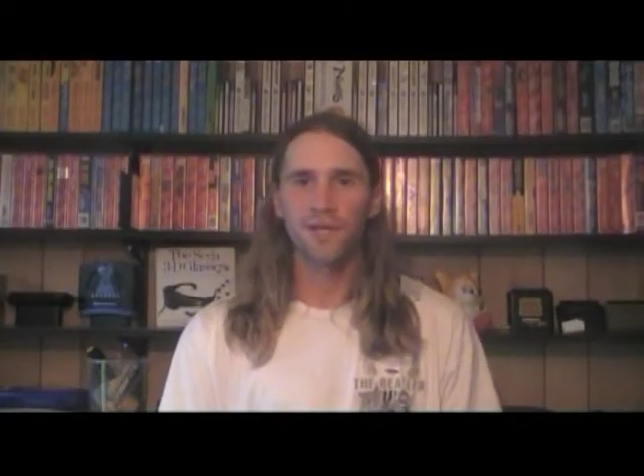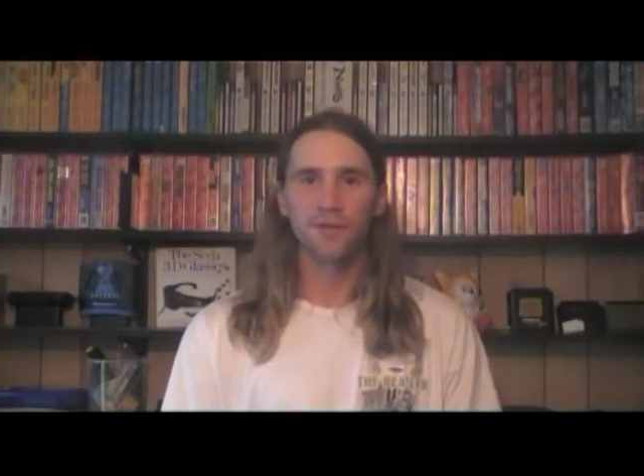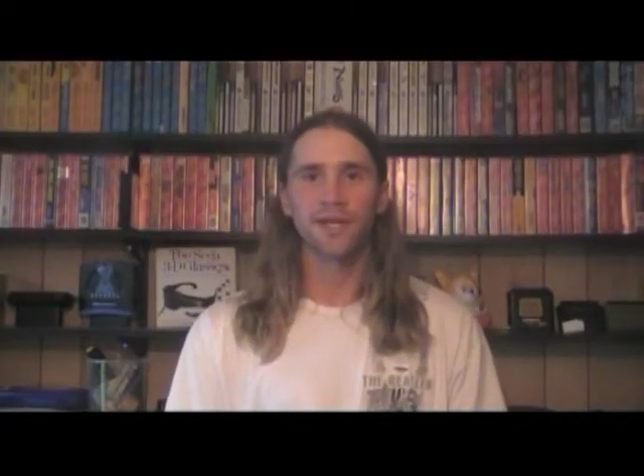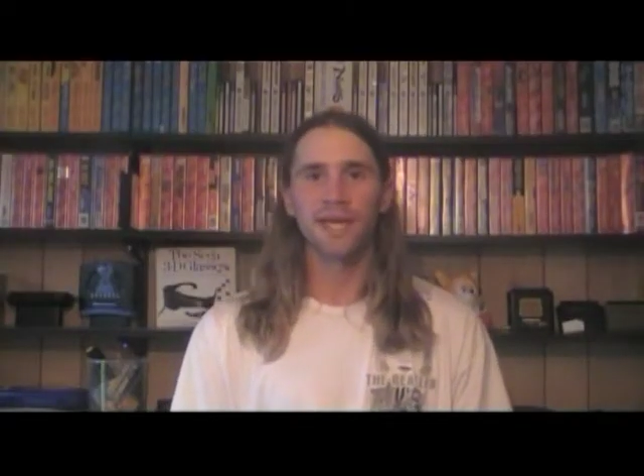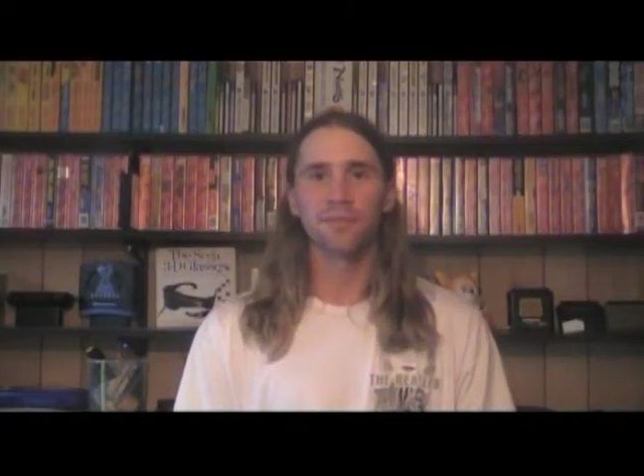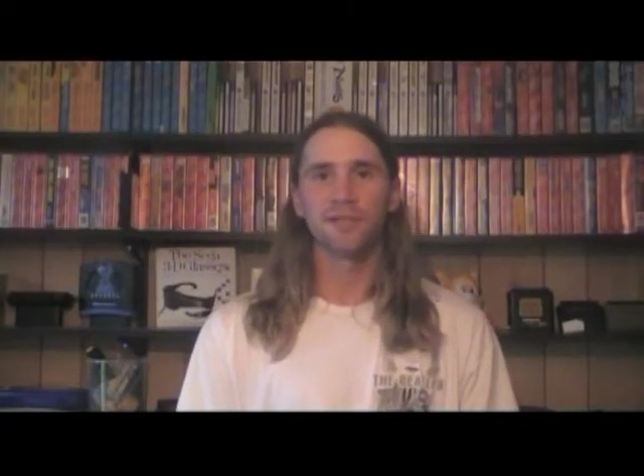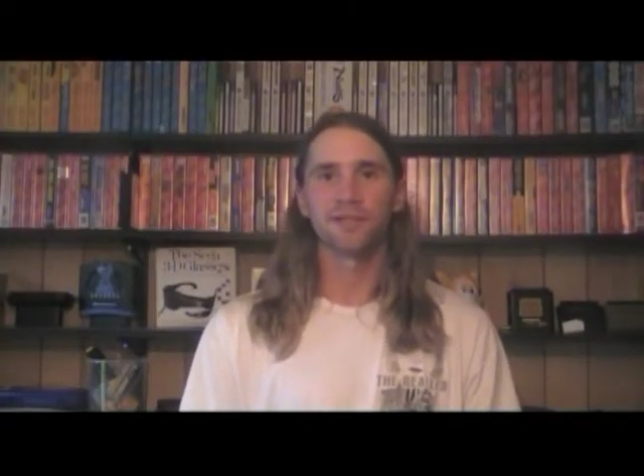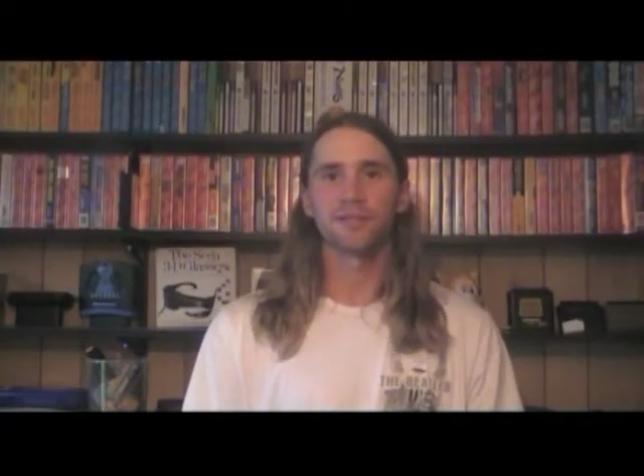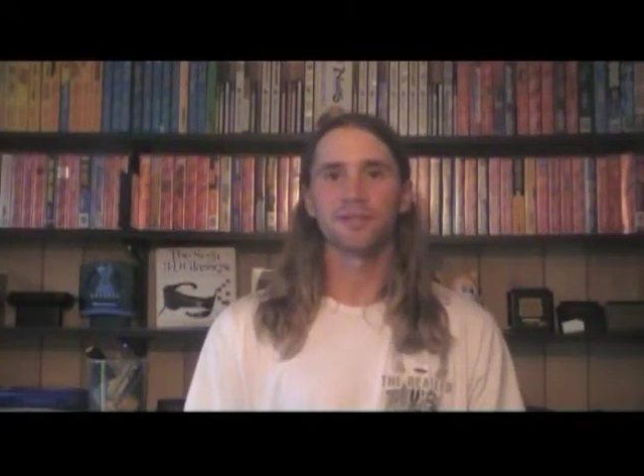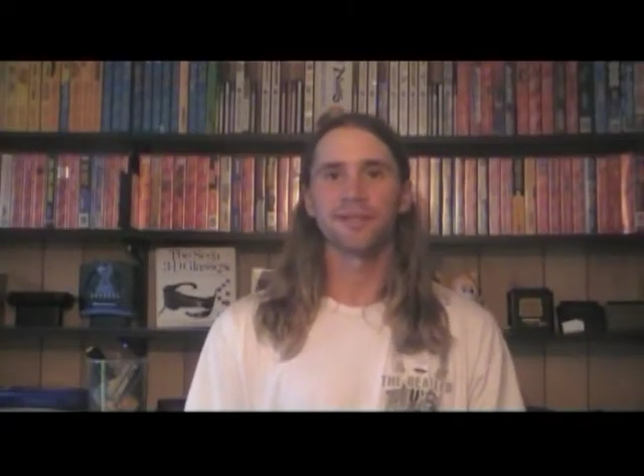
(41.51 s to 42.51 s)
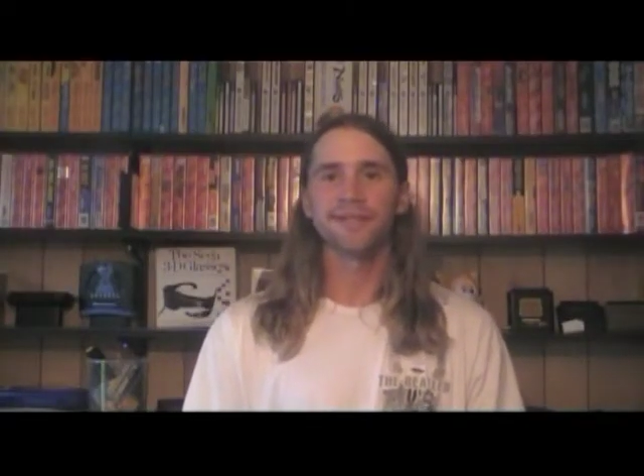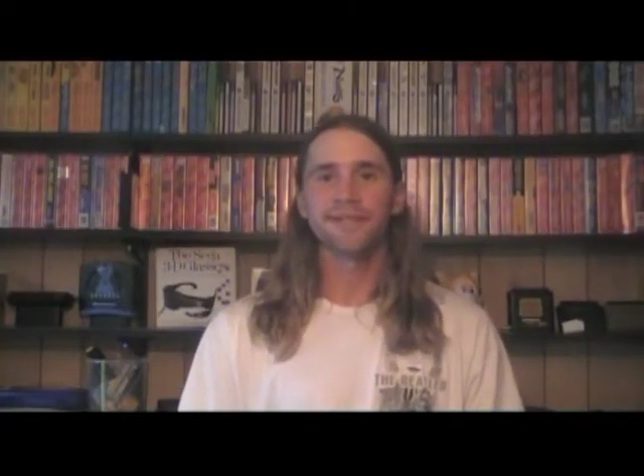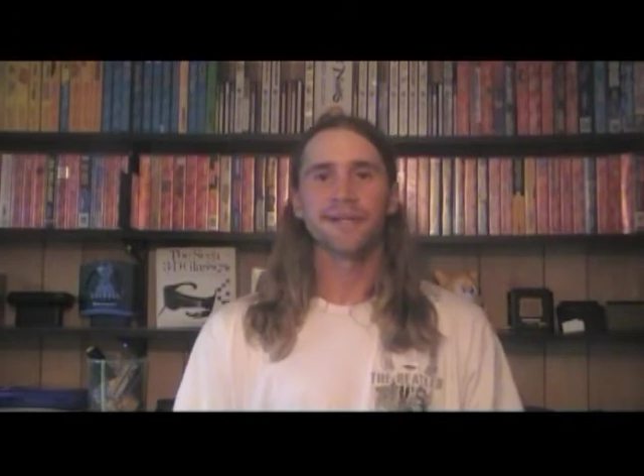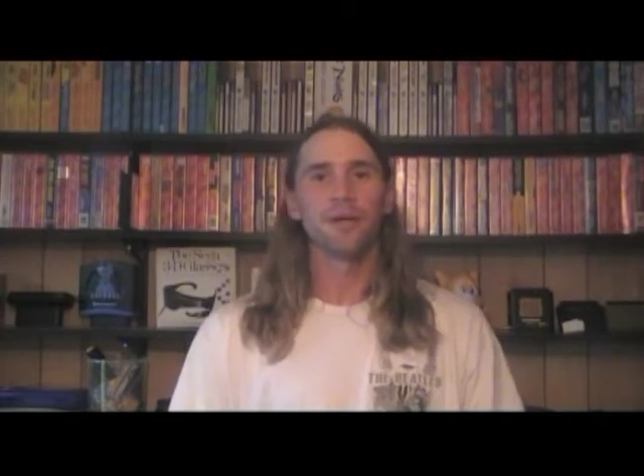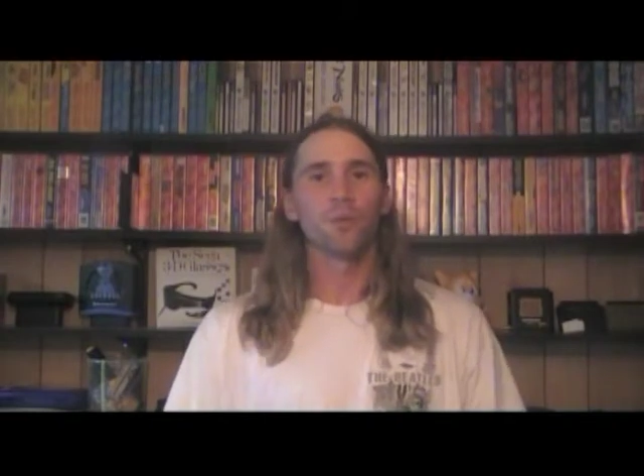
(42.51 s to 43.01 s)
Video Game Hunter
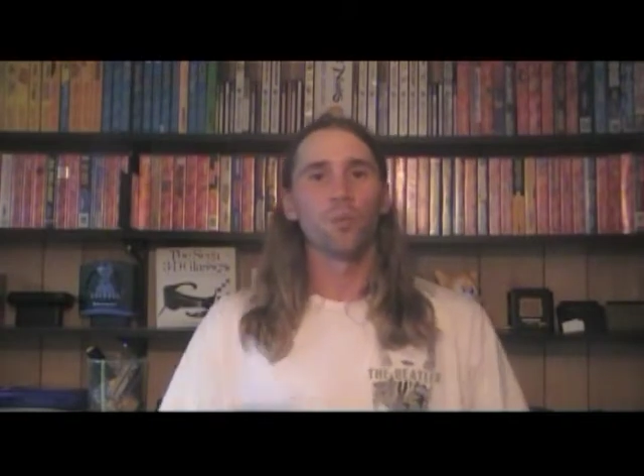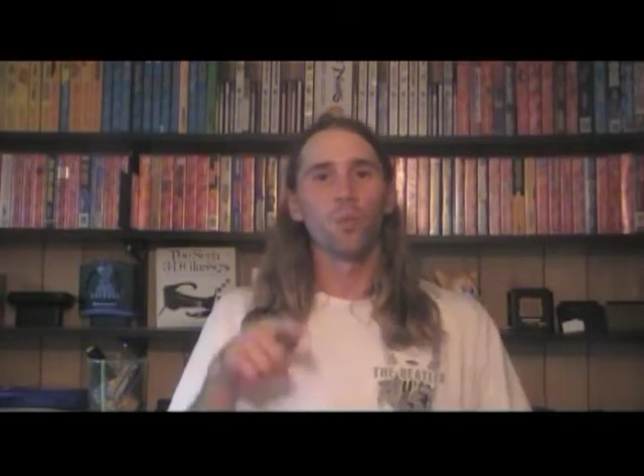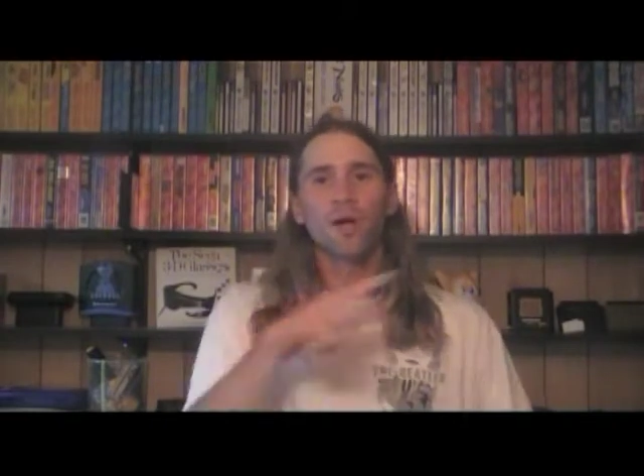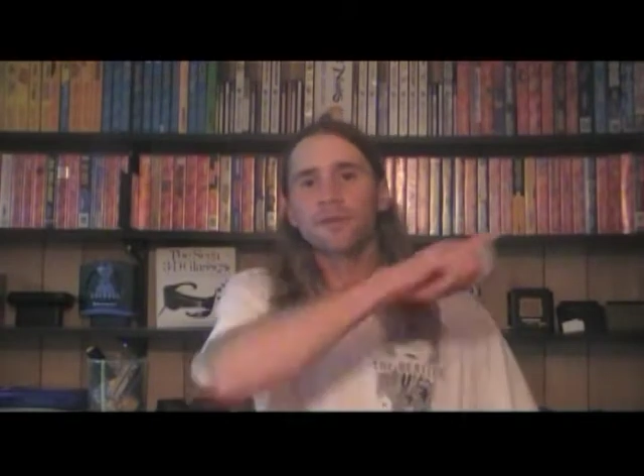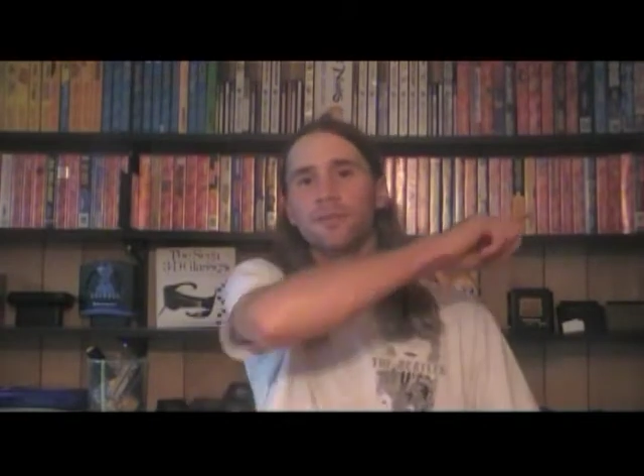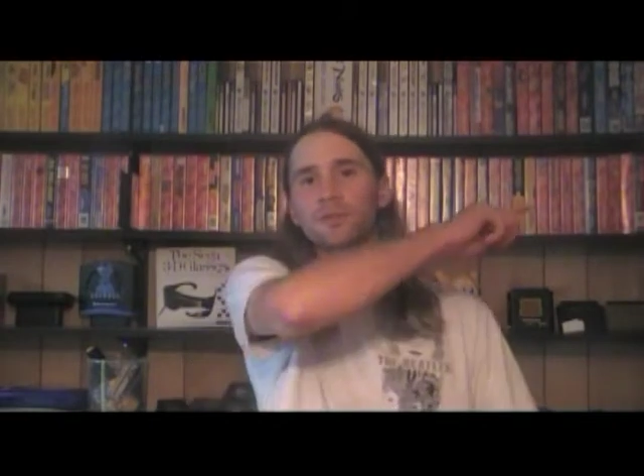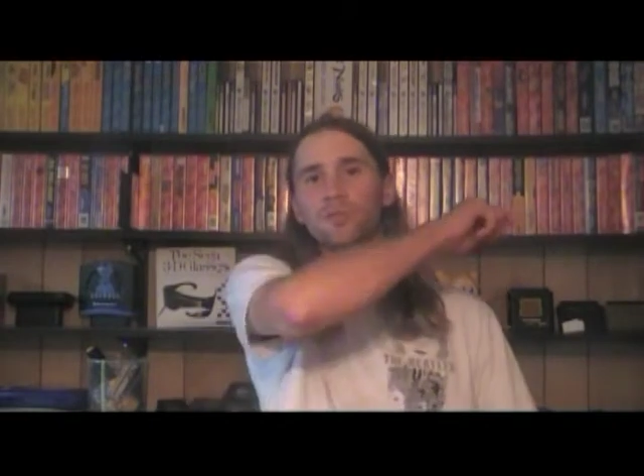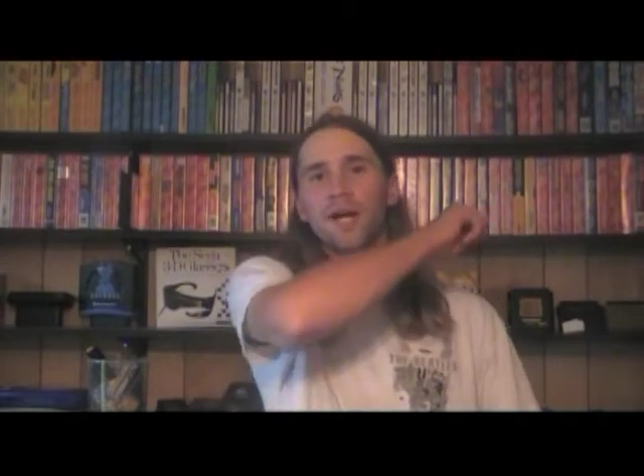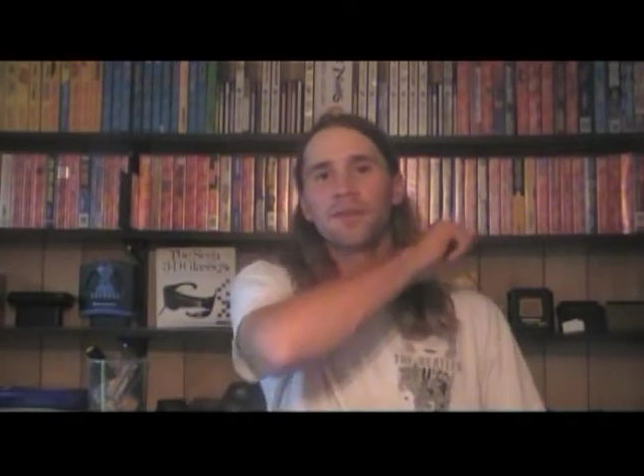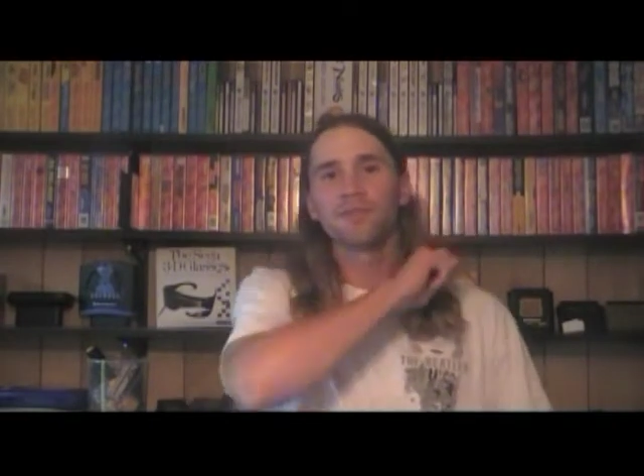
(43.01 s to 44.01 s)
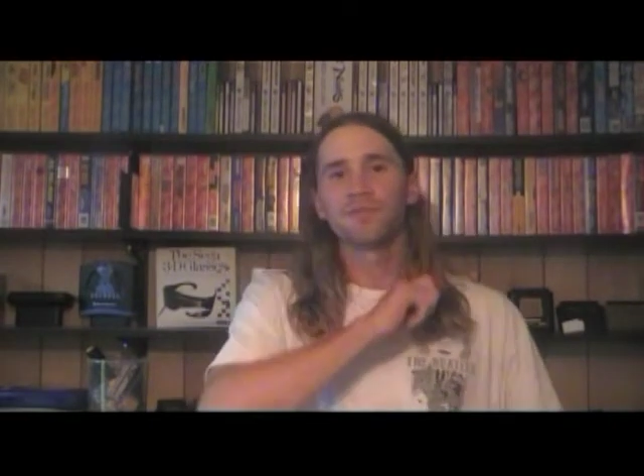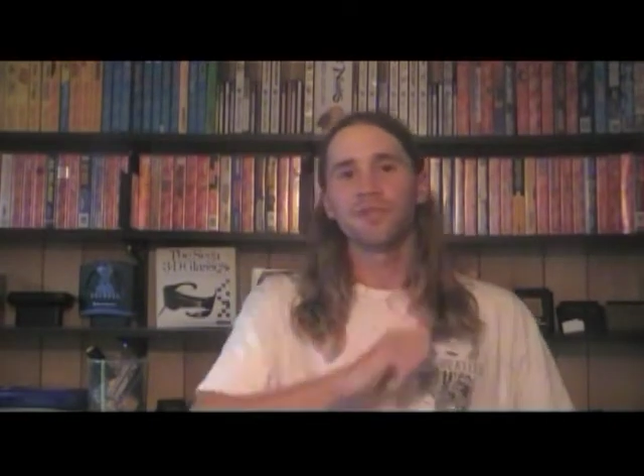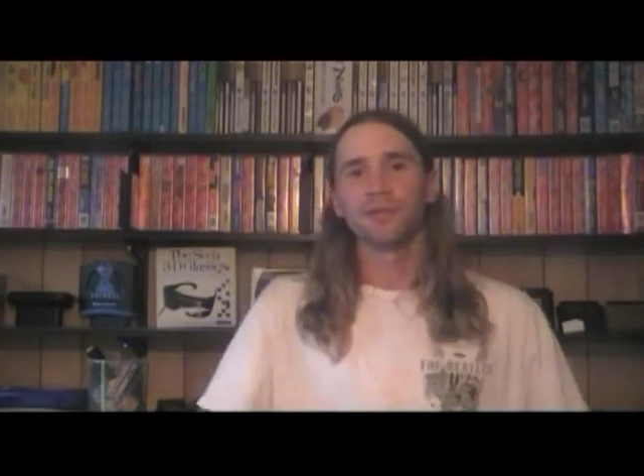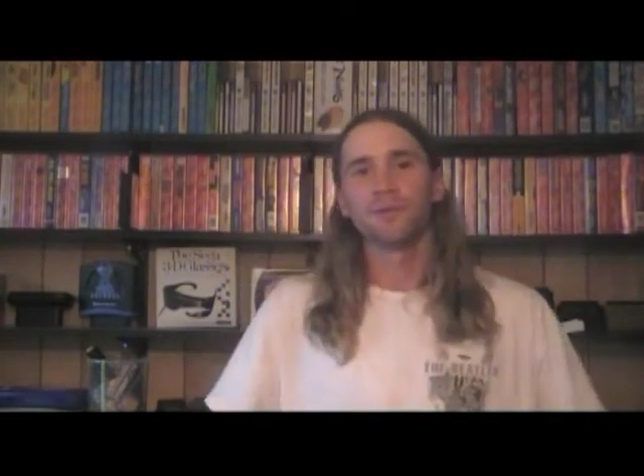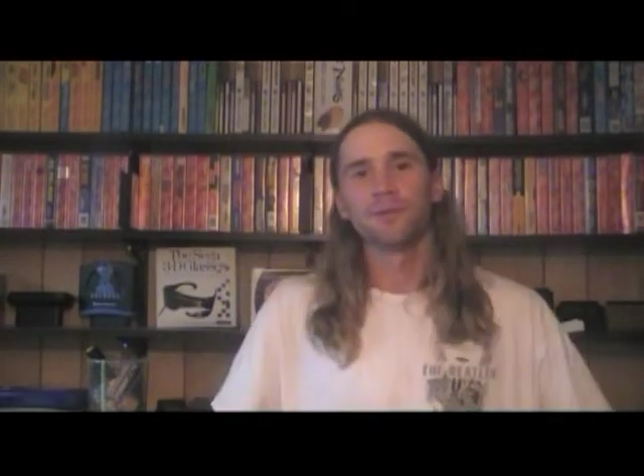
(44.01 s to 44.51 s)
here, and welcome to my
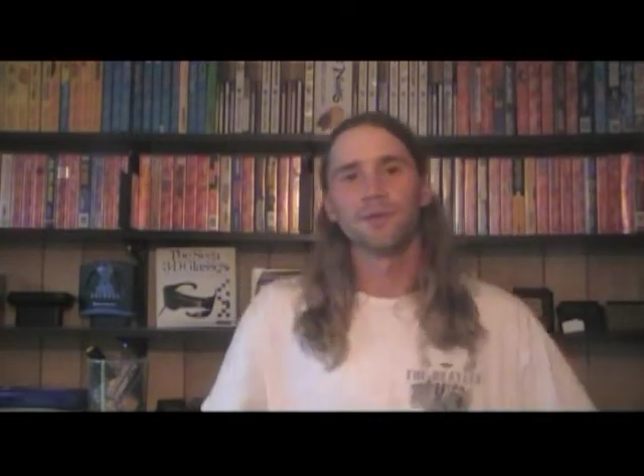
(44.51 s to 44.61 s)
review.